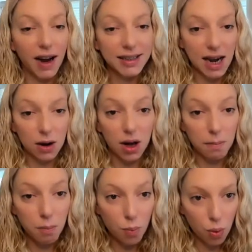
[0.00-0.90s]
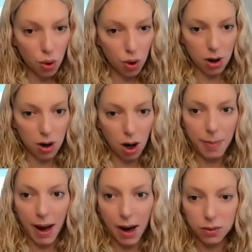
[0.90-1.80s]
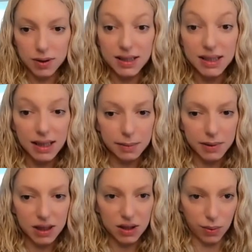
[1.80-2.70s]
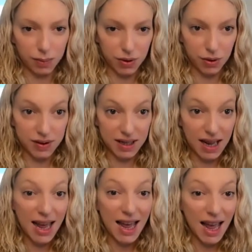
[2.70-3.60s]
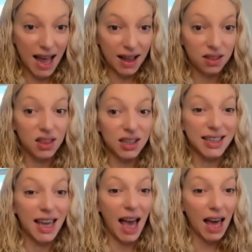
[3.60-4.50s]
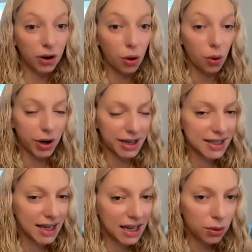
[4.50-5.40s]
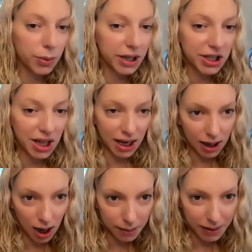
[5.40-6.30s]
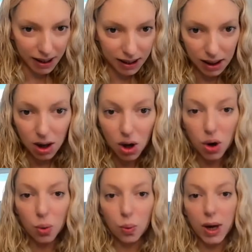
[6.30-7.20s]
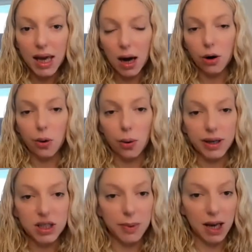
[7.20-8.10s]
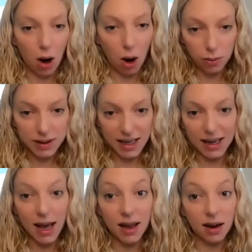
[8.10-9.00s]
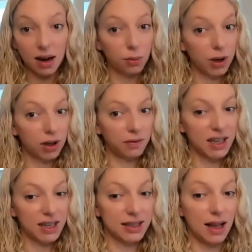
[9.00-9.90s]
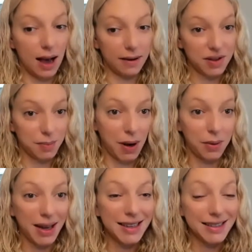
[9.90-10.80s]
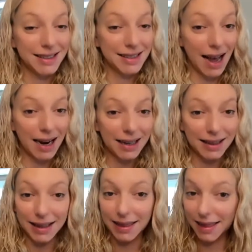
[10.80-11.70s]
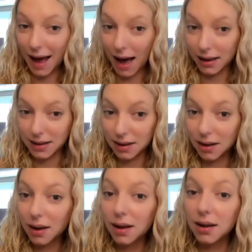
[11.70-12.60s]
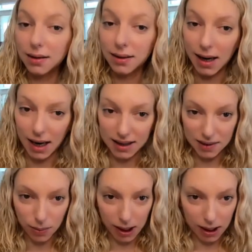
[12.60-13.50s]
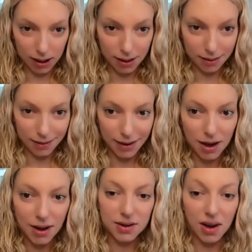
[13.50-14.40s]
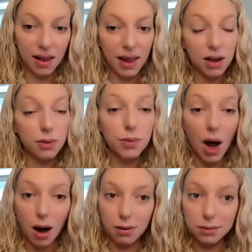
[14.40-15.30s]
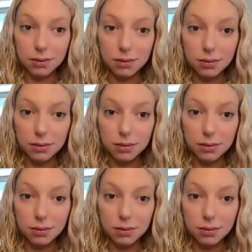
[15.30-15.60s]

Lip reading: to find out more about sleep disruptors and the categories in which they come in, we are going to be hosting another one of these lives about exactly that next week. So now that you know